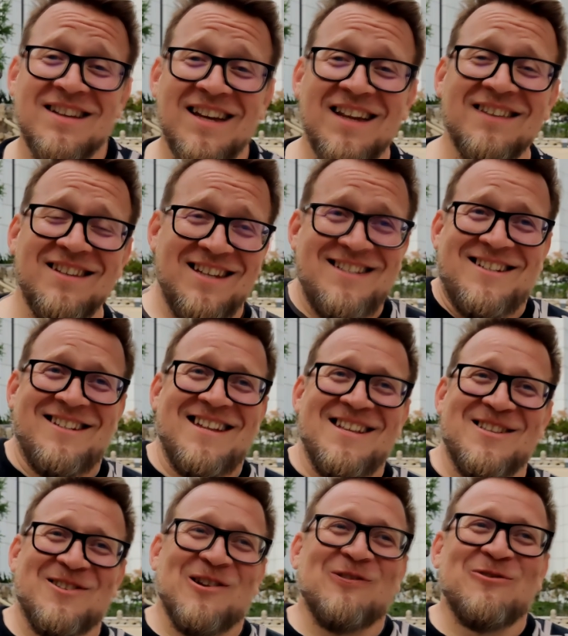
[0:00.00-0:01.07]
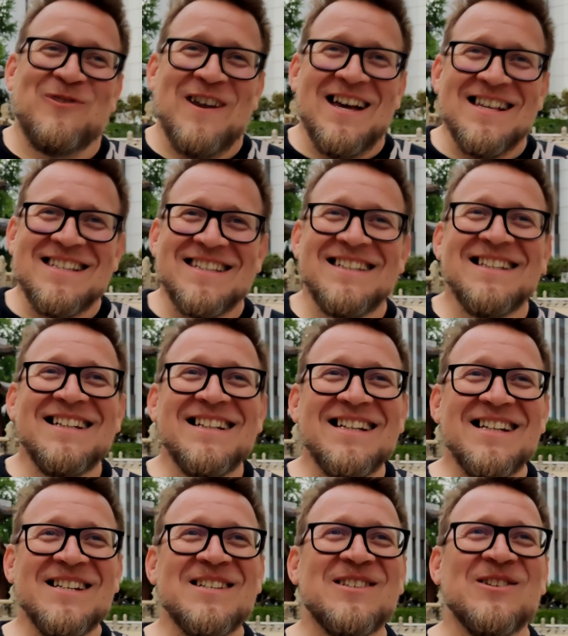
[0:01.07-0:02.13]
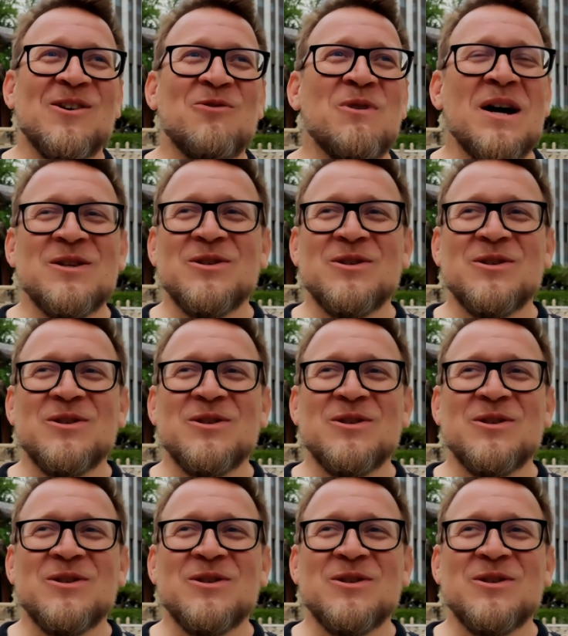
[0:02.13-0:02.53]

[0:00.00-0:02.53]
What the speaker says: and internet so fast. So why